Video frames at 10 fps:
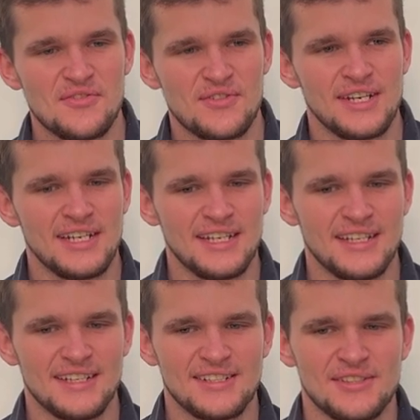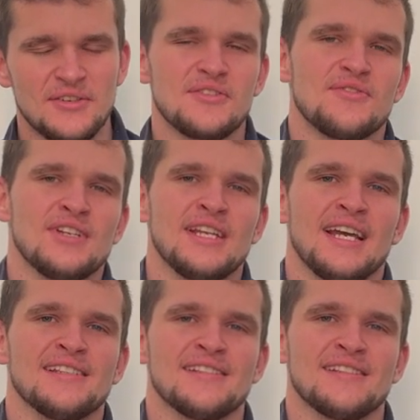really
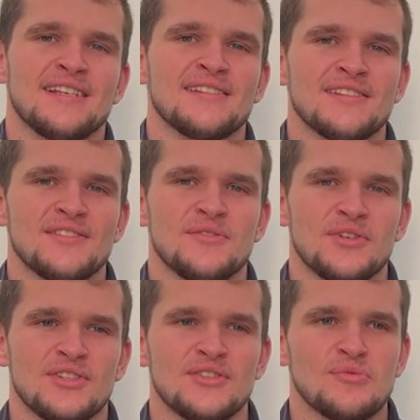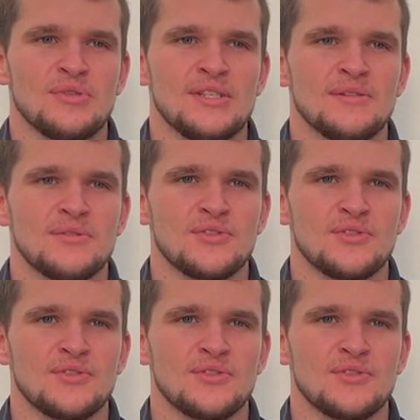as intense as you want it to be.